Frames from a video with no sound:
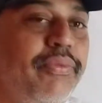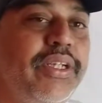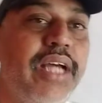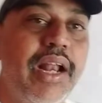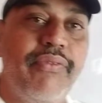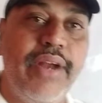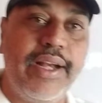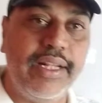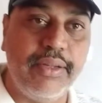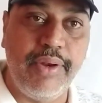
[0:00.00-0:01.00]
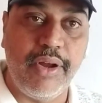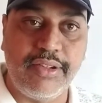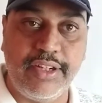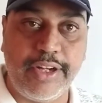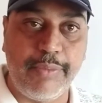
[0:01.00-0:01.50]
which are affecting the
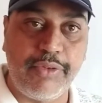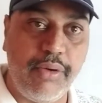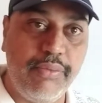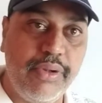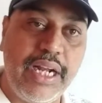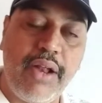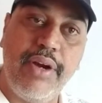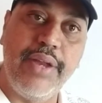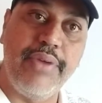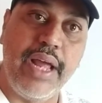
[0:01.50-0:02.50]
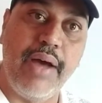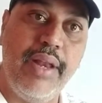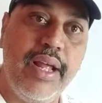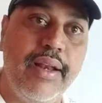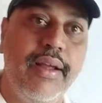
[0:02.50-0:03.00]
velocity of sound wave, that already we have
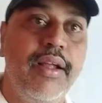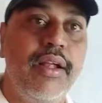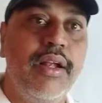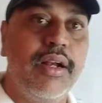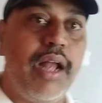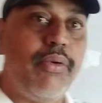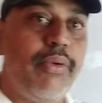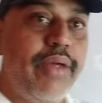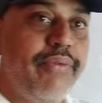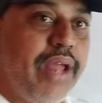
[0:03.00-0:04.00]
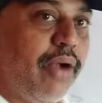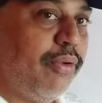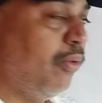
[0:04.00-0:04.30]
learned. Now today we have to